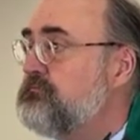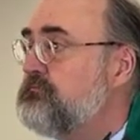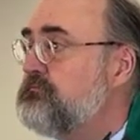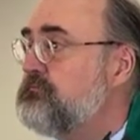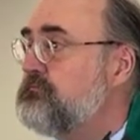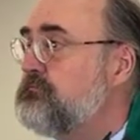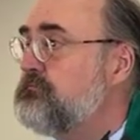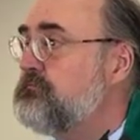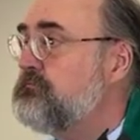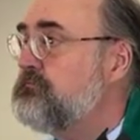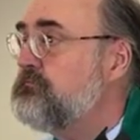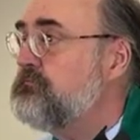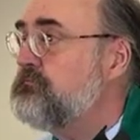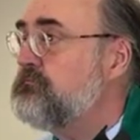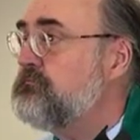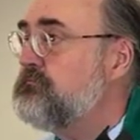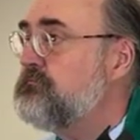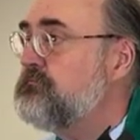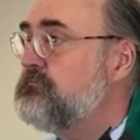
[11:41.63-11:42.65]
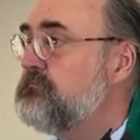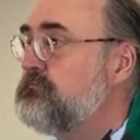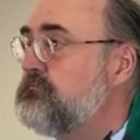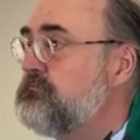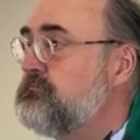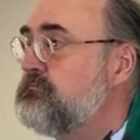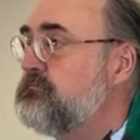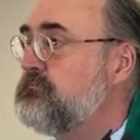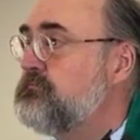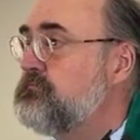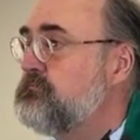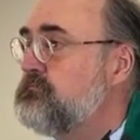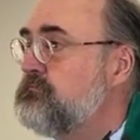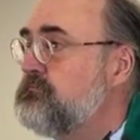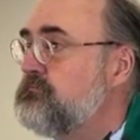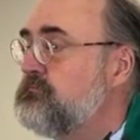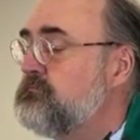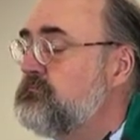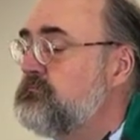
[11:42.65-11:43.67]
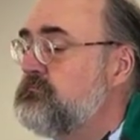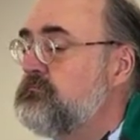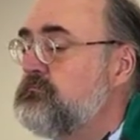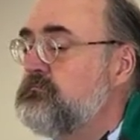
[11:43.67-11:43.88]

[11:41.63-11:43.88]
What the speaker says: No one is speaking in this clip.